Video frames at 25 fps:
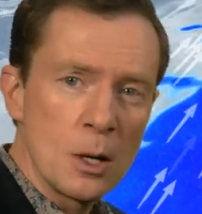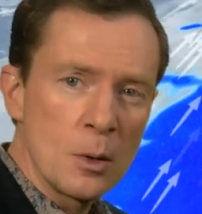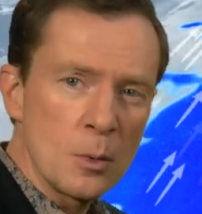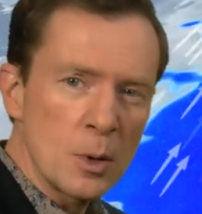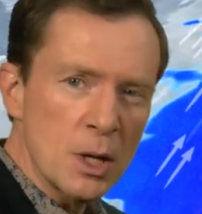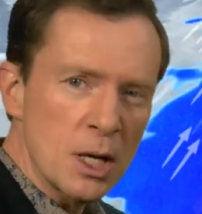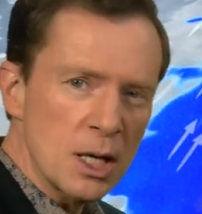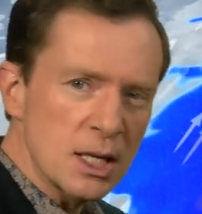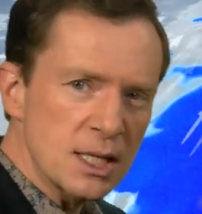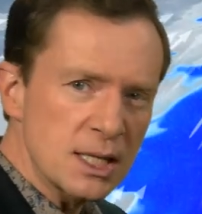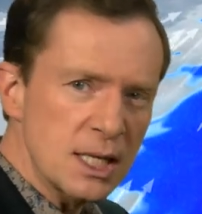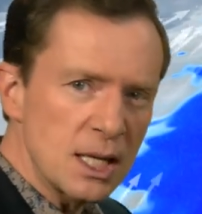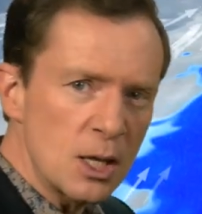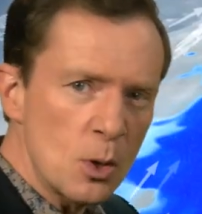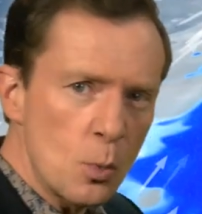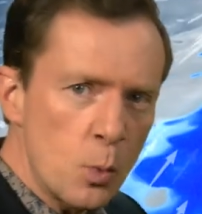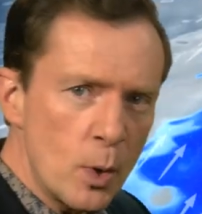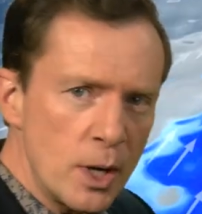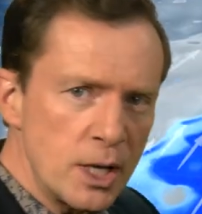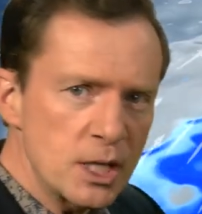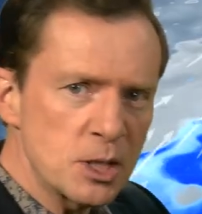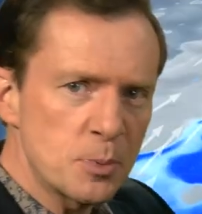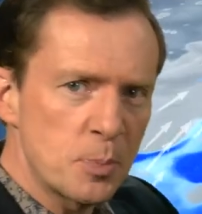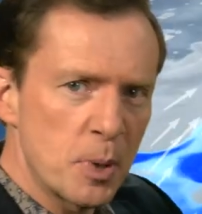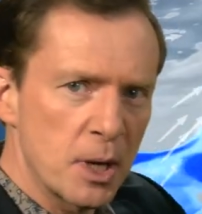We're going to see the
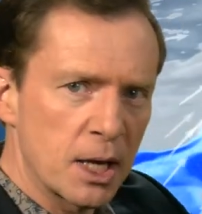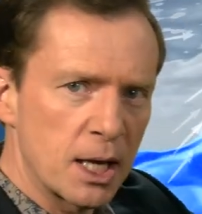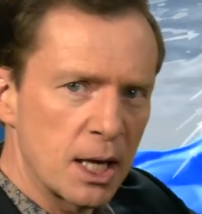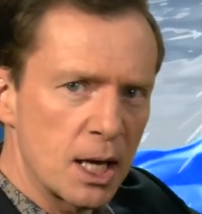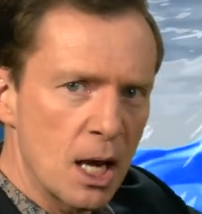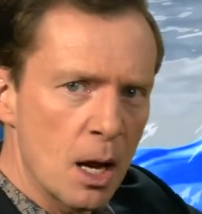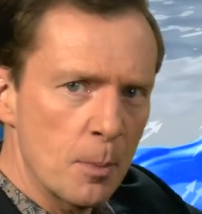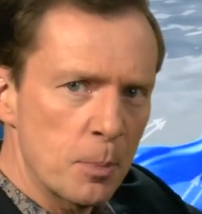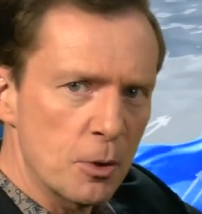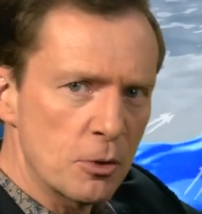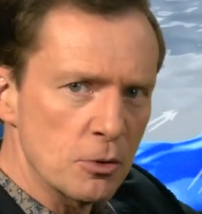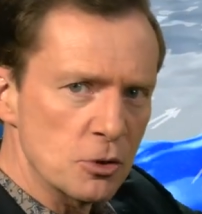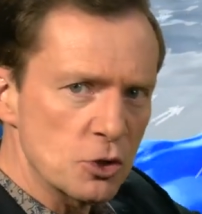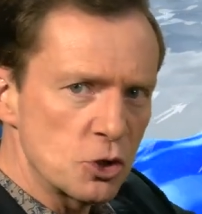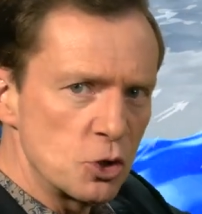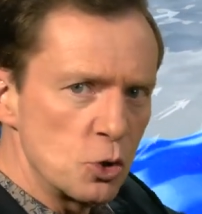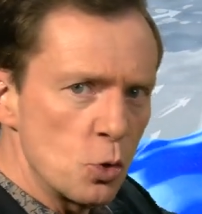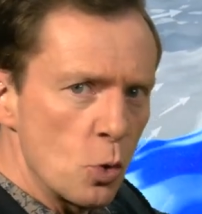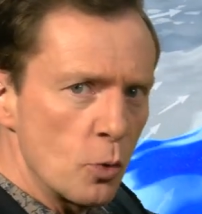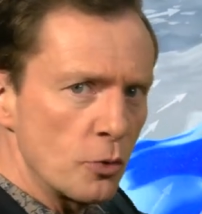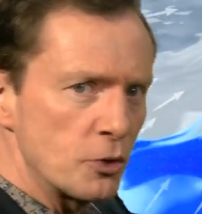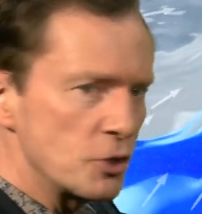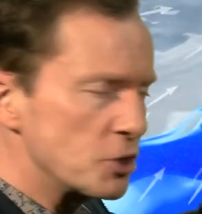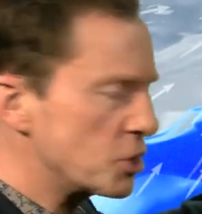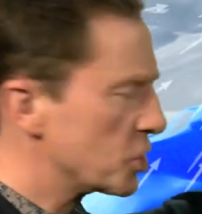winds picking up across northern